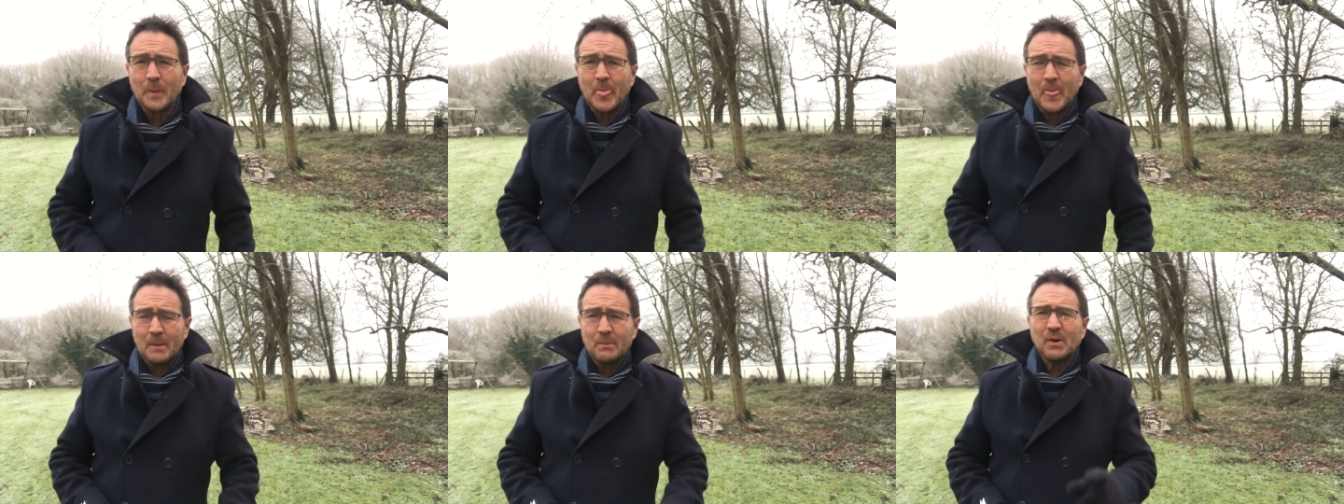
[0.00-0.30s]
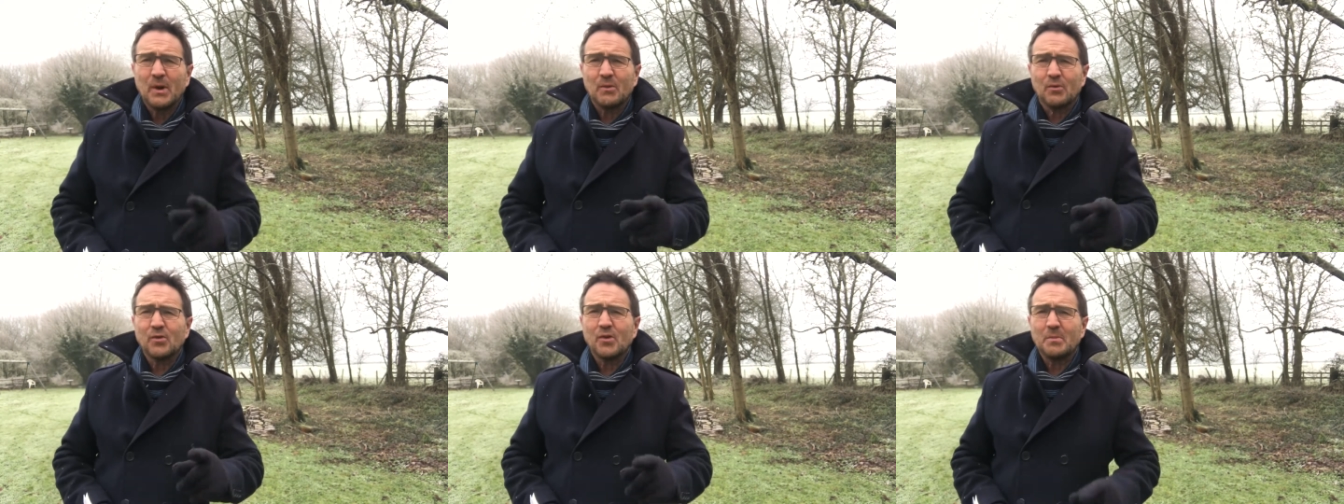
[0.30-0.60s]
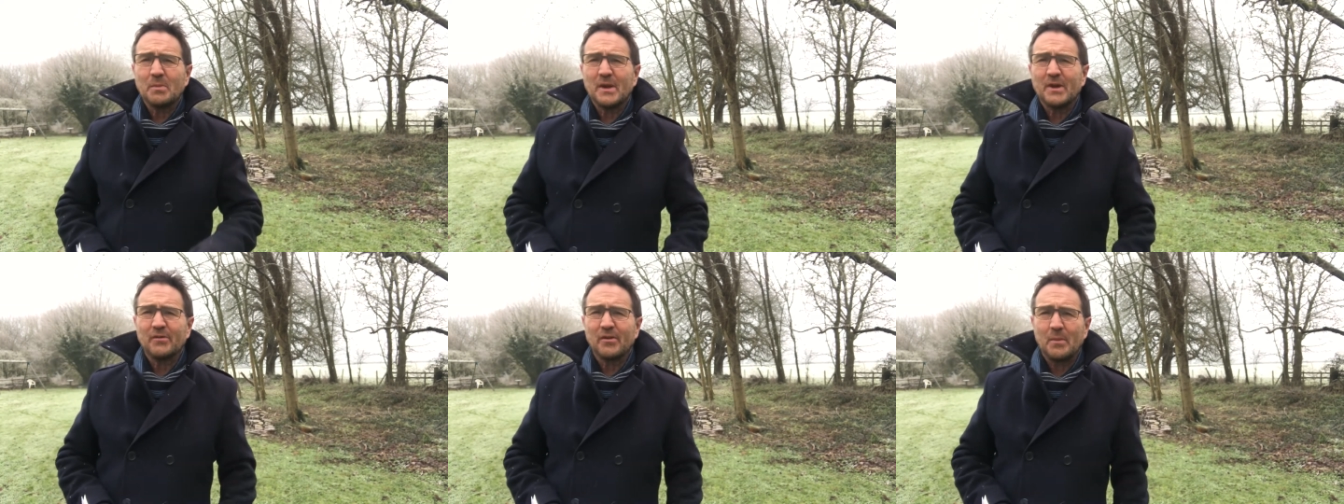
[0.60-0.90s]
But it was a
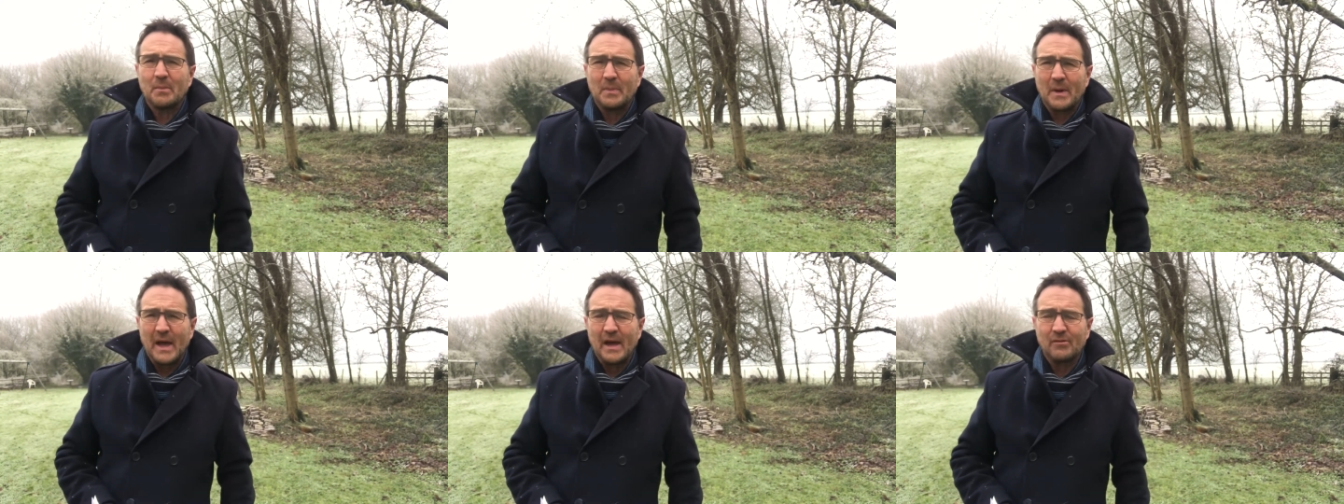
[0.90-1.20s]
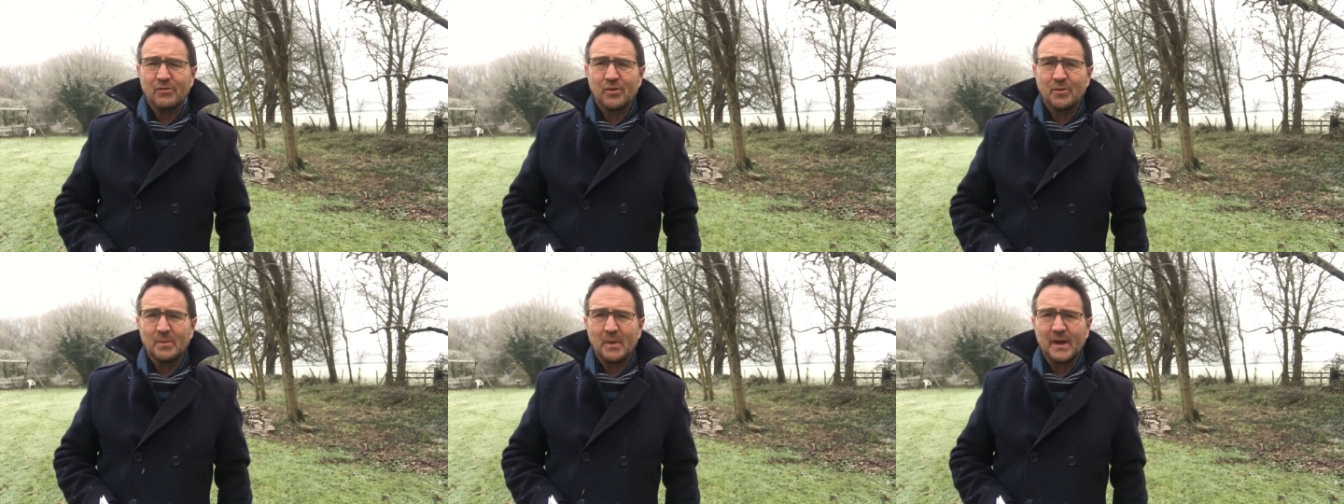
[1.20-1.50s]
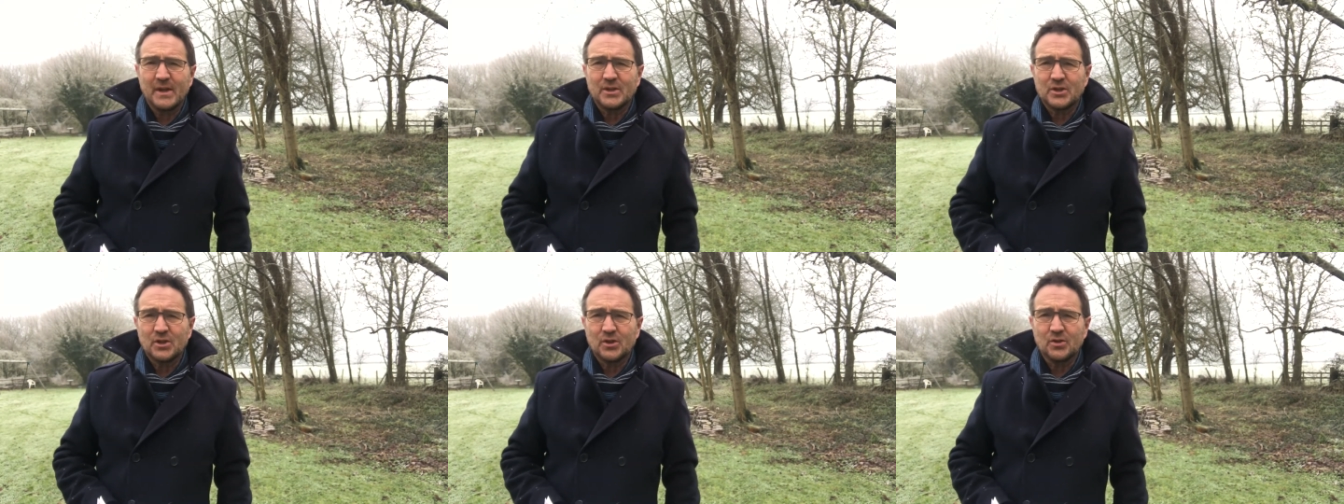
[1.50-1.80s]
bit of a bet from my
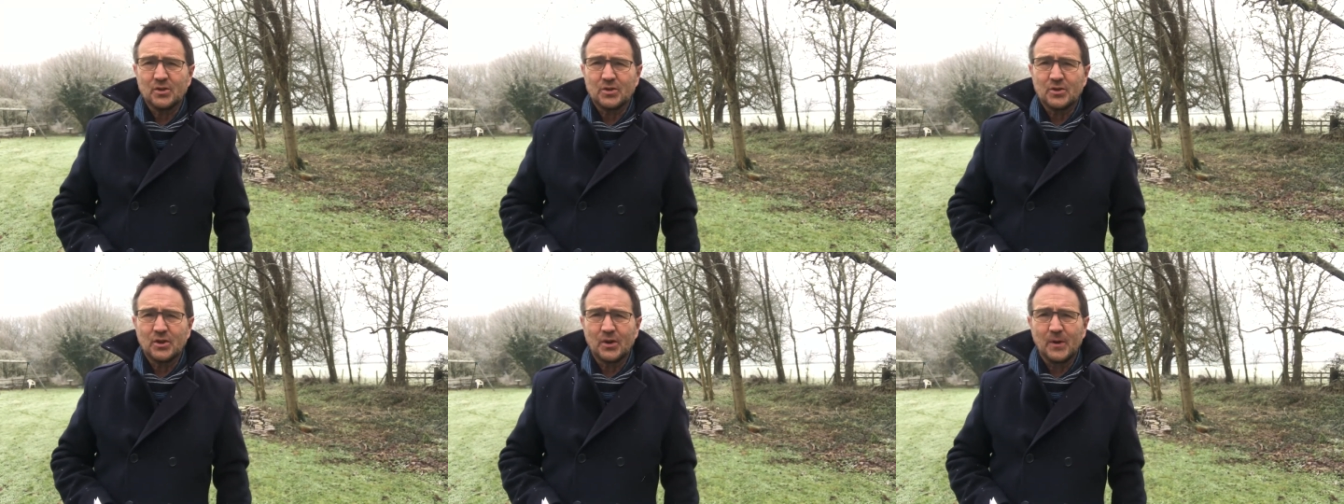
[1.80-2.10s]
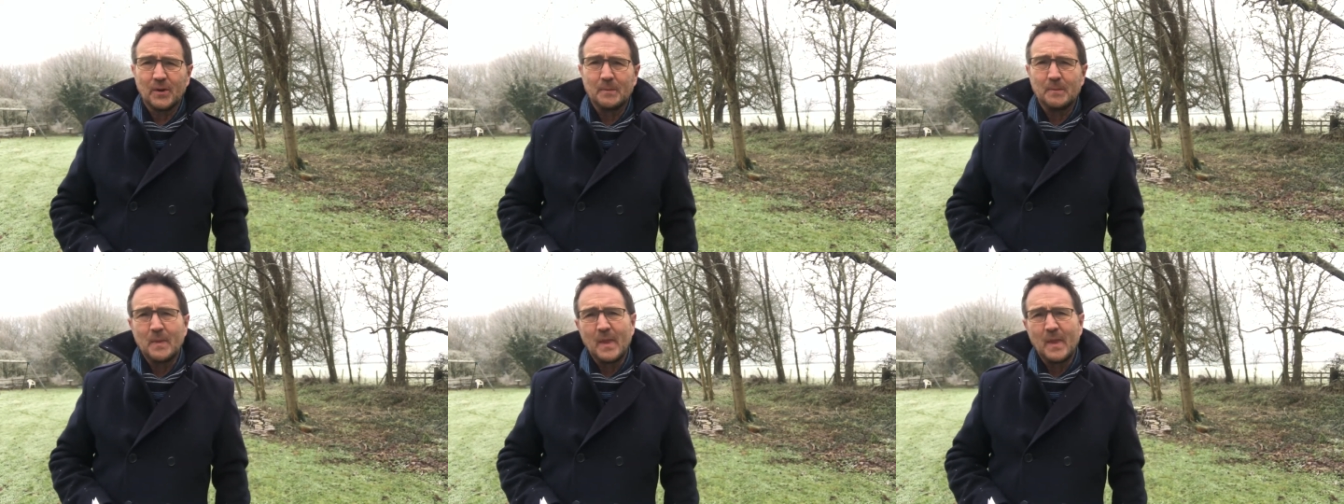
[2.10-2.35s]
children.